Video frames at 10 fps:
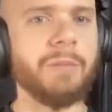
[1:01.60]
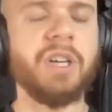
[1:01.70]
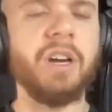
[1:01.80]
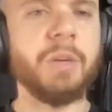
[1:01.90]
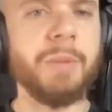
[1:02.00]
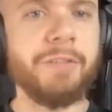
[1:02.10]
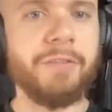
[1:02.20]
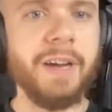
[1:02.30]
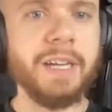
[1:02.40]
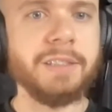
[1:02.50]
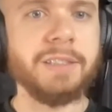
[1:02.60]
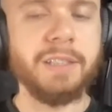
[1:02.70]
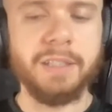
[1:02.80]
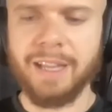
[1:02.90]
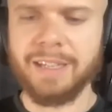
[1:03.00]
I'm talking about fights,
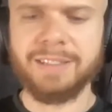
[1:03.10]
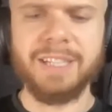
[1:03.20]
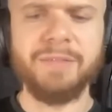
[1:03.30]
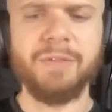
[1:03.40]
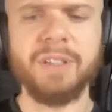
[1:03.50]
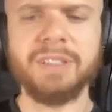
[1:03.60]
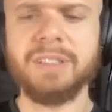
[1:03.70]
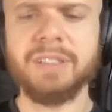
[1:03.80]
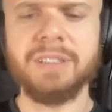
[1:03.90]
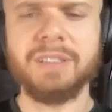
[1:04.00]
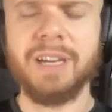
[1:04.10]
like say for instance,